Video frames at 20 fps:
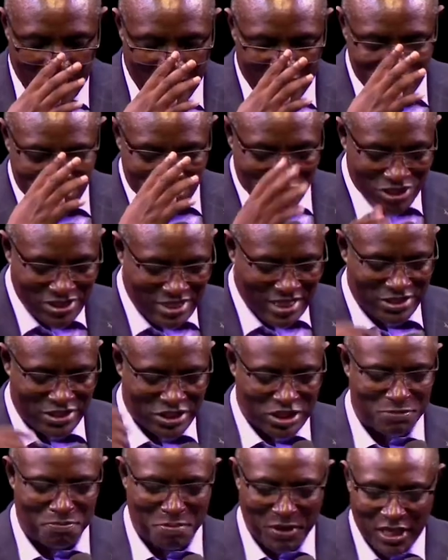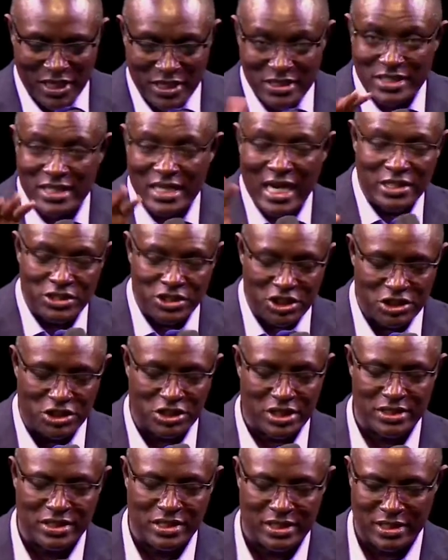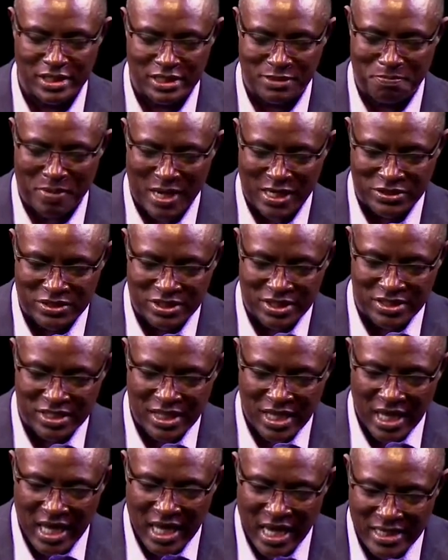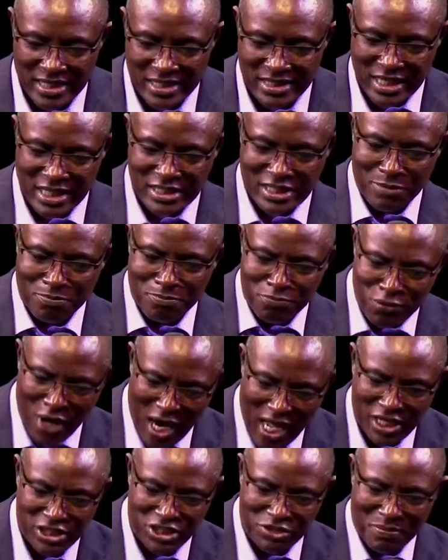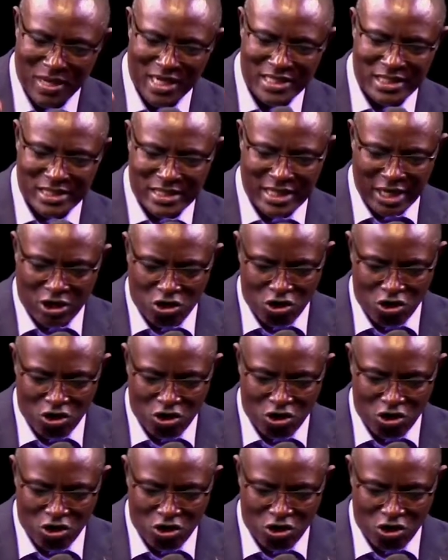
And Jesus speaks and teaches in this passage, and he says, A branch must stay